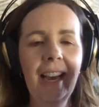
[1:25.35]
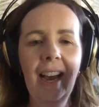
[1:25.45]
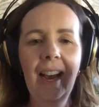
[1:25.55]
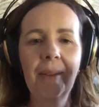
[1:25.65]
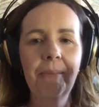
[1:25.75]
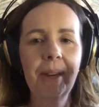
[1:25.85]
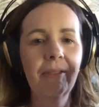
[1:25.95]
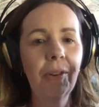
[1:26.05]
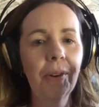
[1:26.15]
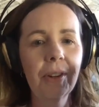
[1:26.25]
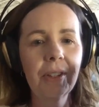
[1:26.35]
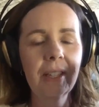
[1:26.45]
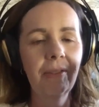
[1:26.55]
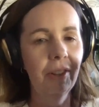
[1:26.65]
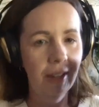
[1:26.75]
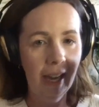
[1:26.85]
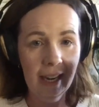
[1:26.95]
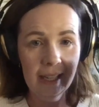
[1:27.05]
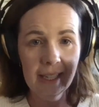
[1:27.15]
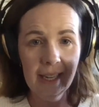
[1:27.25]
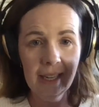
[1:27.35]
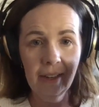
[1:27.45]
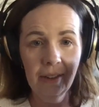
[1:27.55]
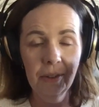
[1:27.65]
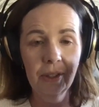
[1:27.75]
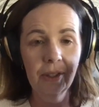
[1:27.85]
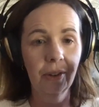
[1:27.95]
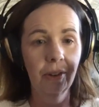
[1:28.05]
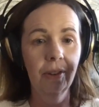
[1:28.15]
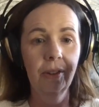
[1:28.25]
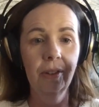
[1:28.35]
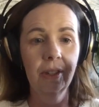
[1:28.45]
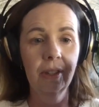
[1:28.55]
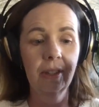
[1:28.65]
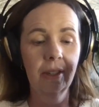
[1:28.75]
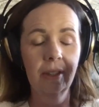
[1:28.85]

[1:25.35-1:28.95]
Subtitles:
But of course, if you can't take notes or you just,